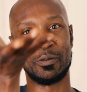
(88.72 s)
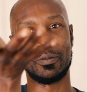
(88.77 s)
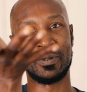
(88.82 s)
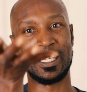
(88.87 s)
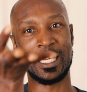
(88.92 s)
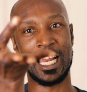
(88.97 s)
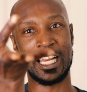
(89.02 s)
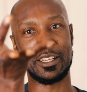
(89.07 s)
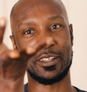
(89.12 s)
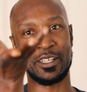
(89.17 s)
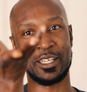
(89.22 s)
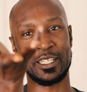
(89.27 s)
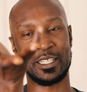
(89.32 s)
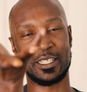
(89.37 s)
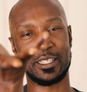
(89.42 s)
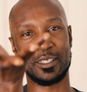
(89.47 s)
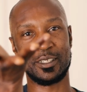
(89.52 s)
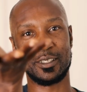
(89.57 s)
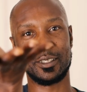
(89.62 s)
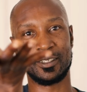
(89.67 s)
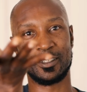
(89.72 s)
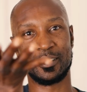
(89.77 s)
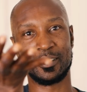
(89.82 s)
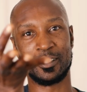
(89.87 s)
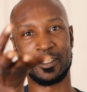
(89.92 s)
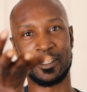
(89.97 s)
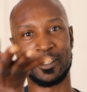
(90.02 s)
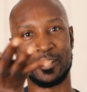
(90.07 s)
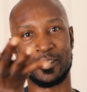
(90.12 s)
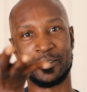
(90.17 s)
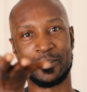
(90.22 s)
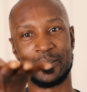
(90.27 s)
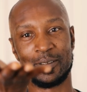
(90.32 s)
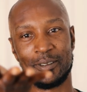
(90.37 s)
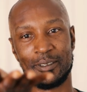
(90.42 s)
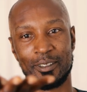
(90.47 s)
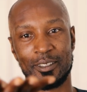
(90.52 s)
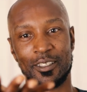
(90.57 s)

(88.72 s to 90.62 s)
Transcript: it would be like this, you know?